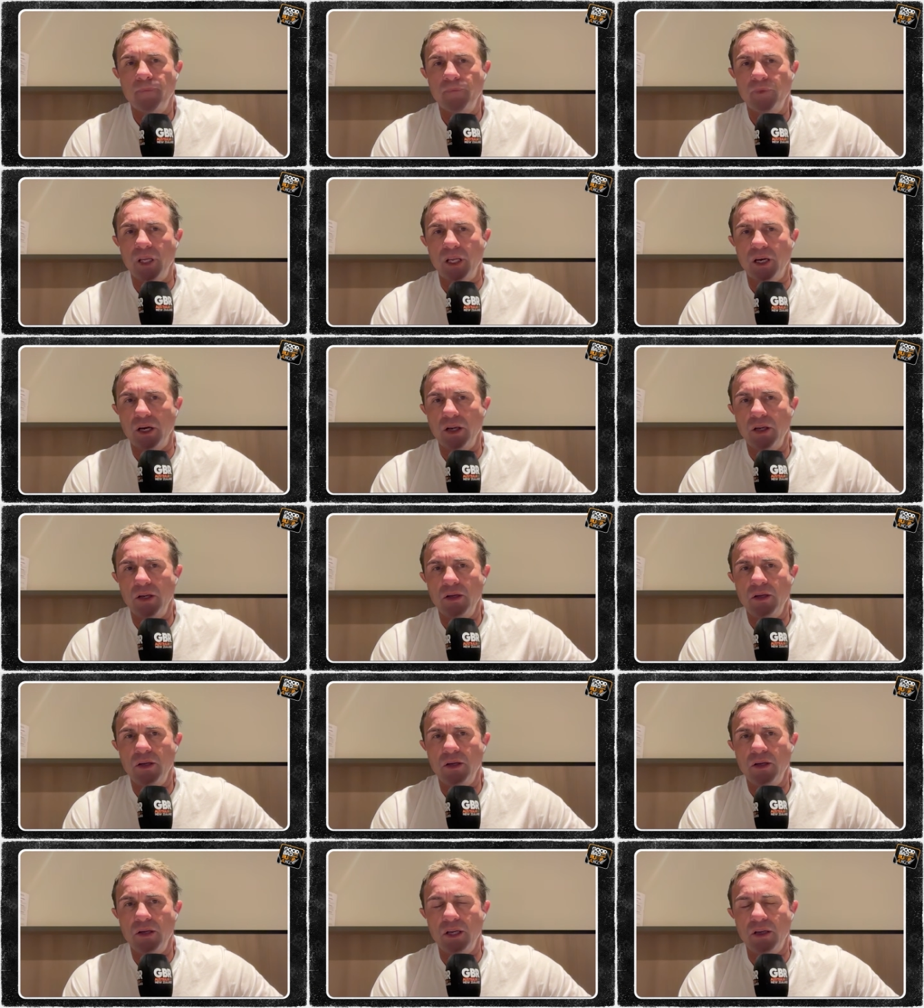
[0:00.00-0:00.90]

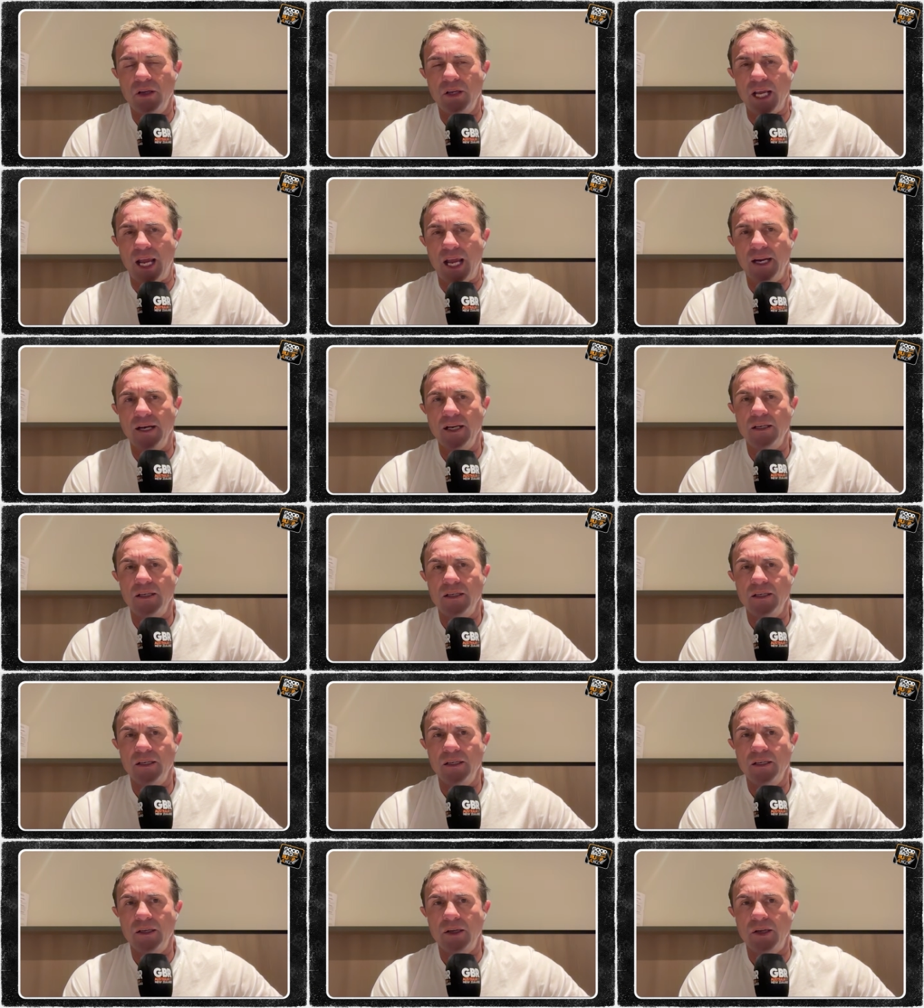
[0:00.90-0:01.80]
you
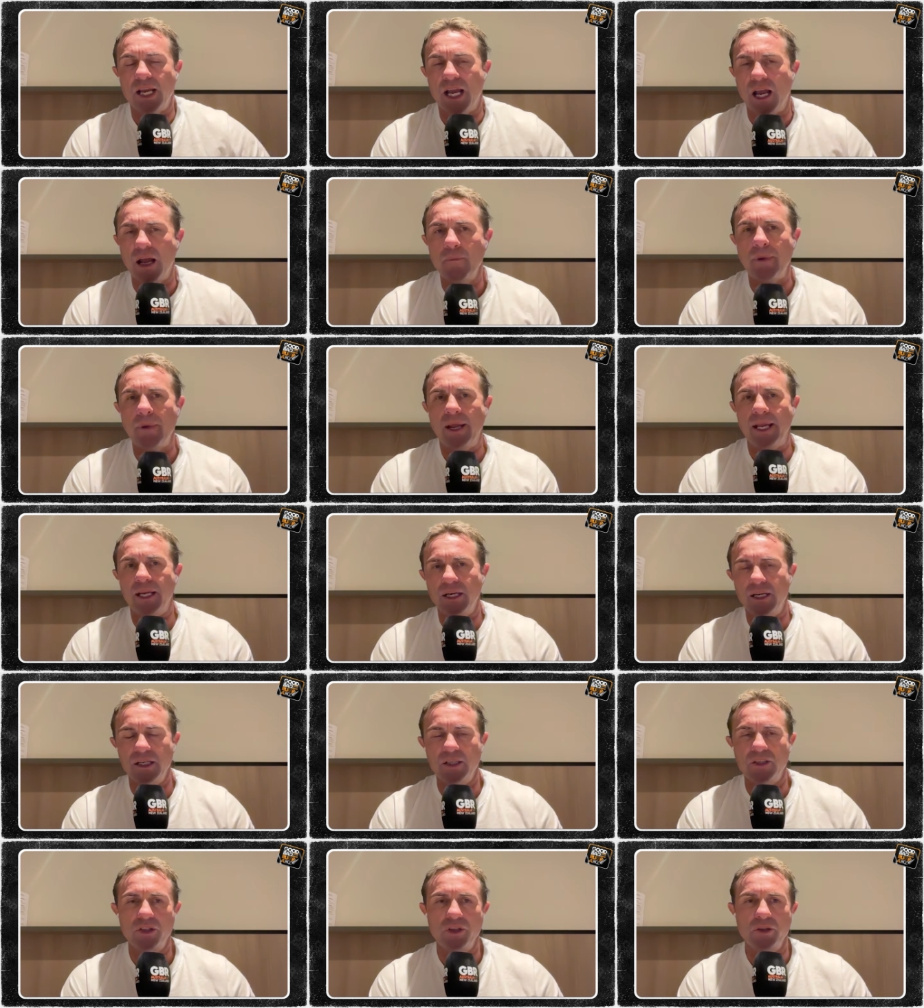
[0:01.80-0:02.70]
can't make an
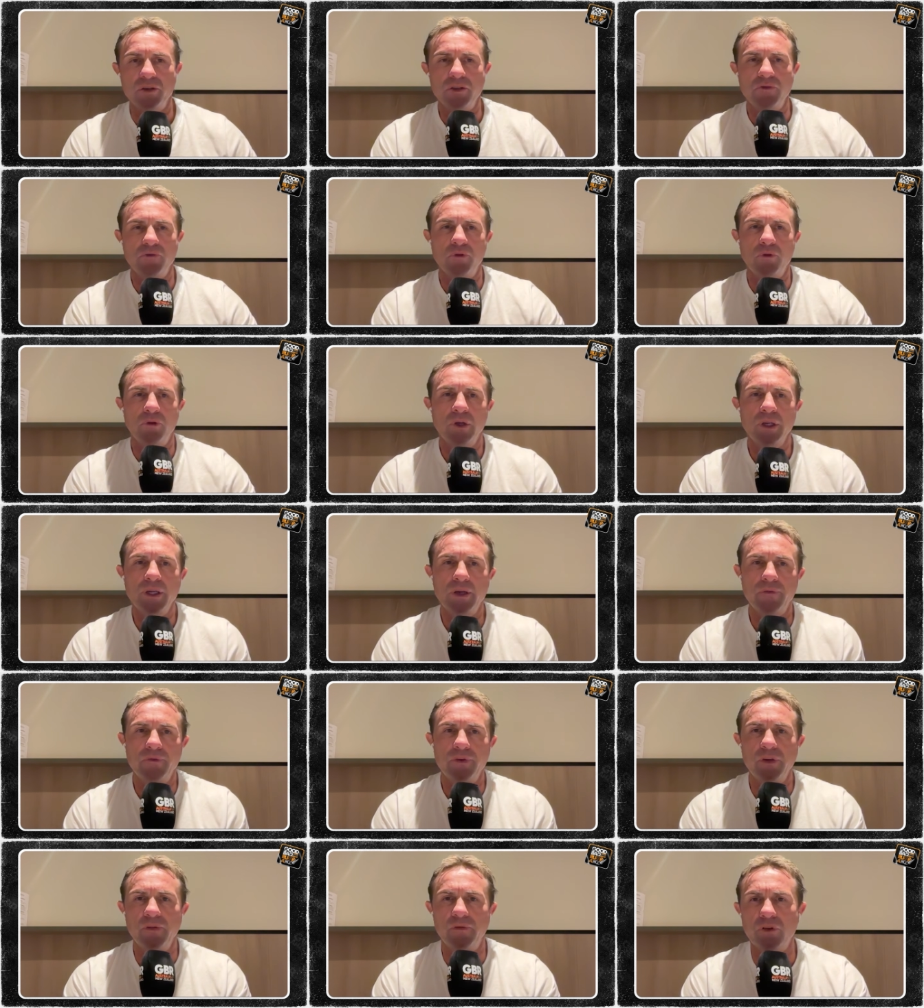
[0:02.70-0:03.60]
excuse for.
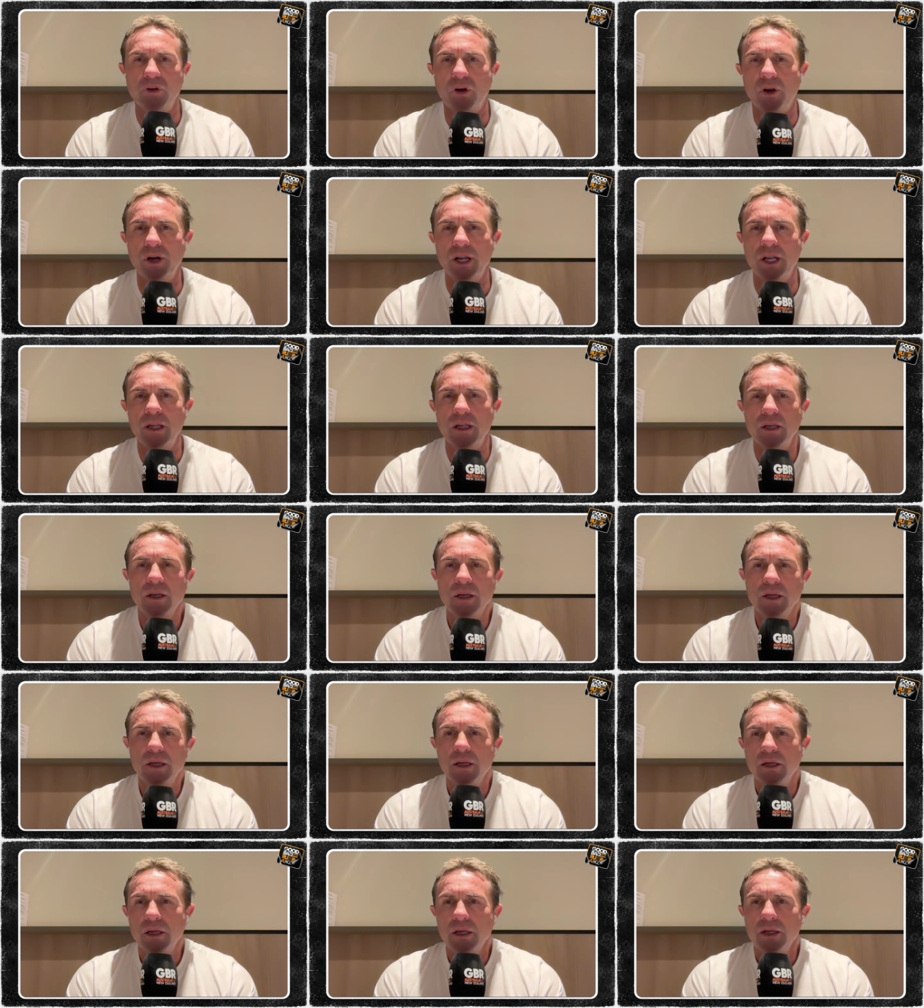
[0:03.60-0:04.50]

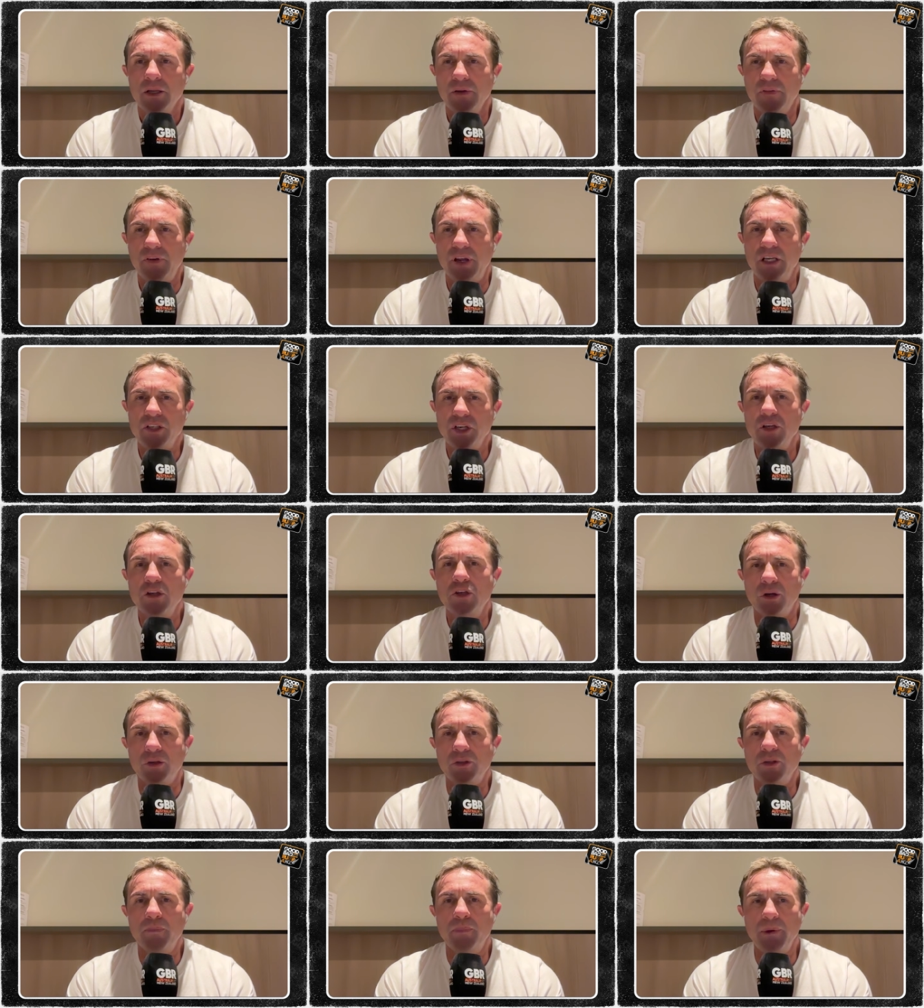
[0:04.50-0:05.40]
You've actually
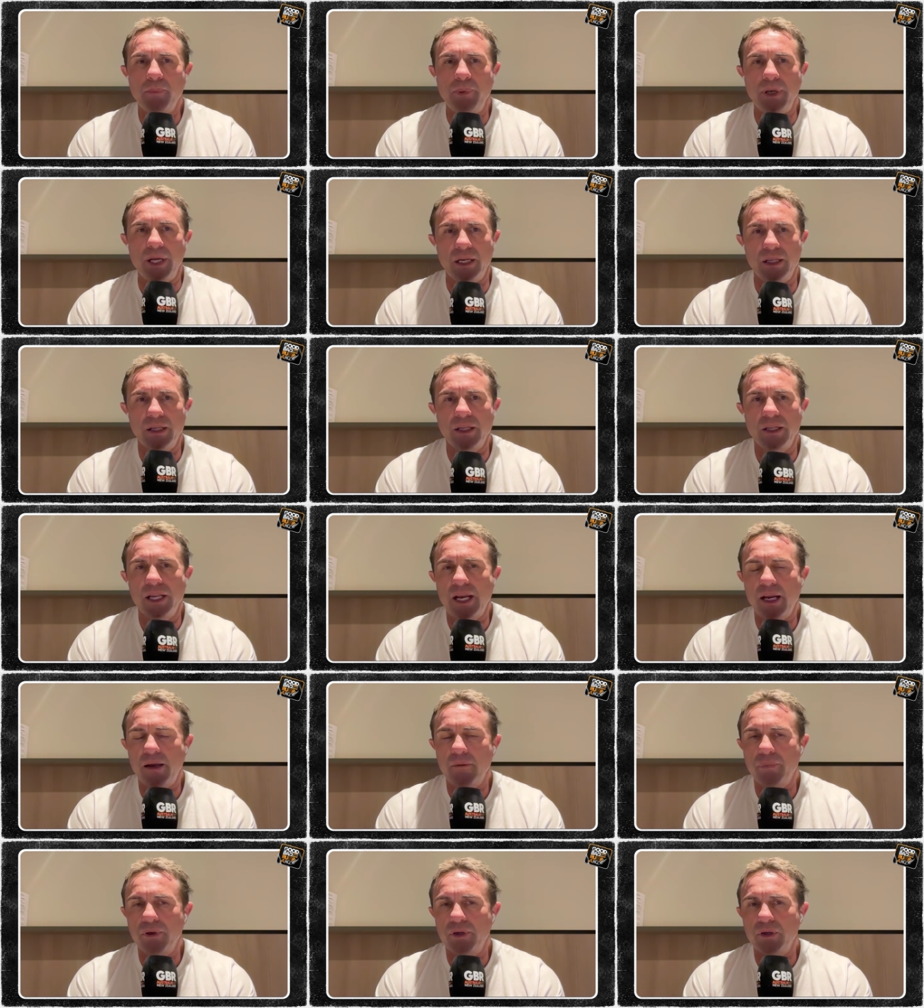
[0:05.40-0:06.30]
got to be better than
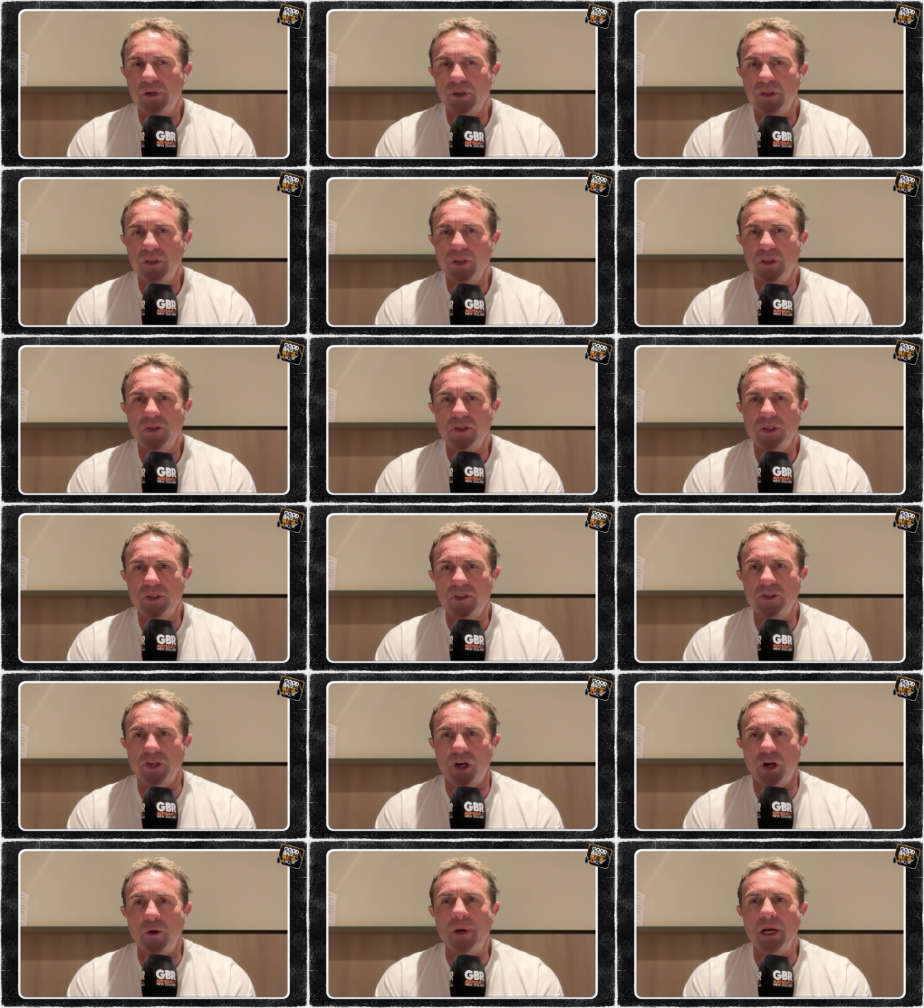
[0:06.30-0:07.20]
that, because there's just
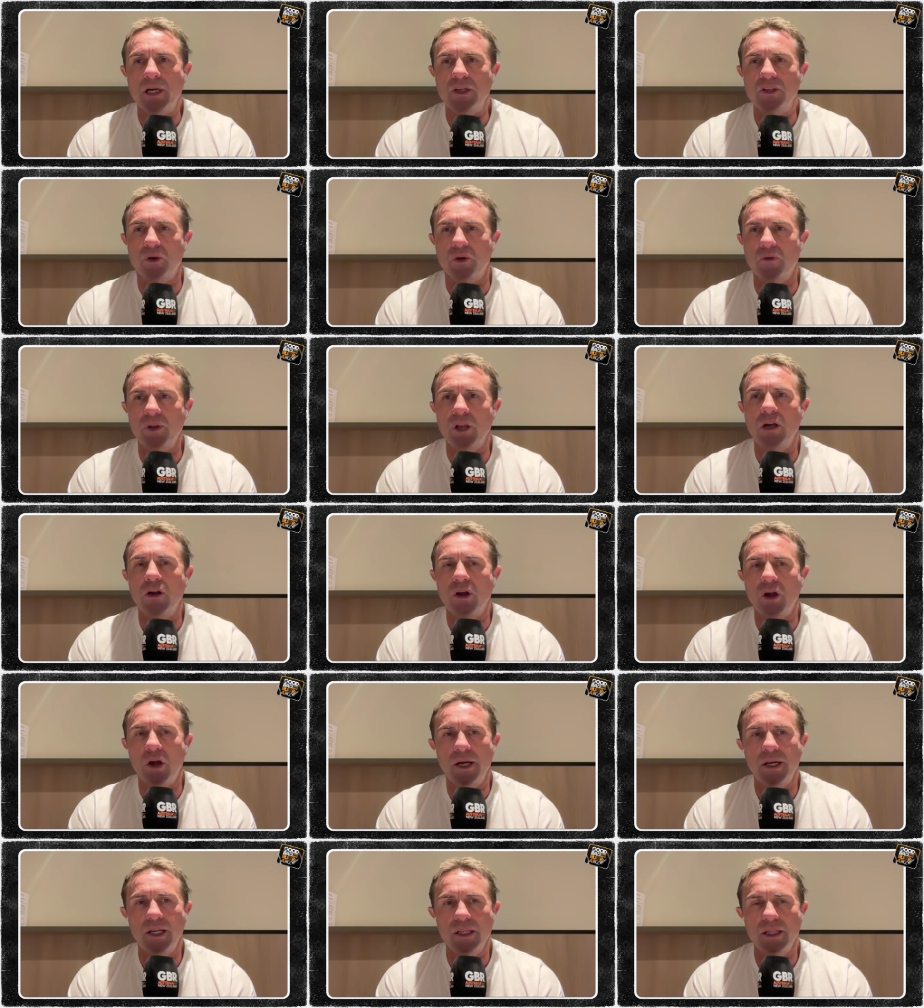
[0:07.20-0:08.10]
so much on the
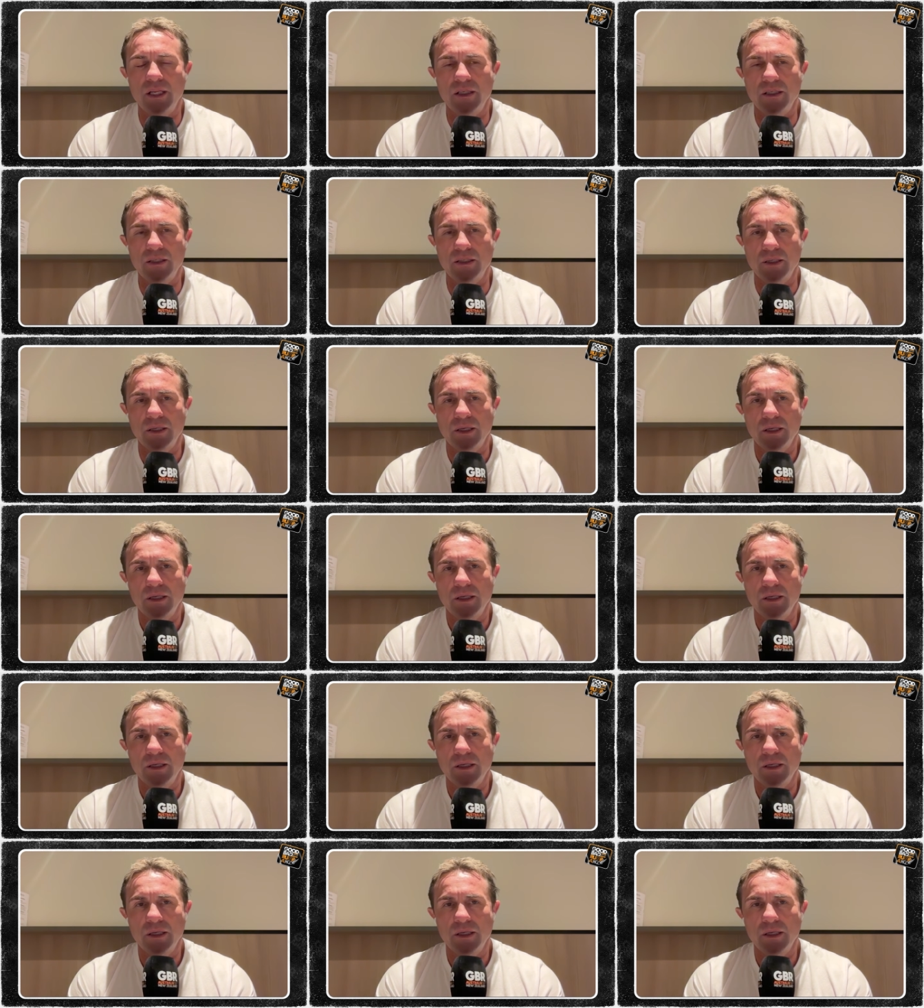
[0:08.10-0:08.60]
line, and there's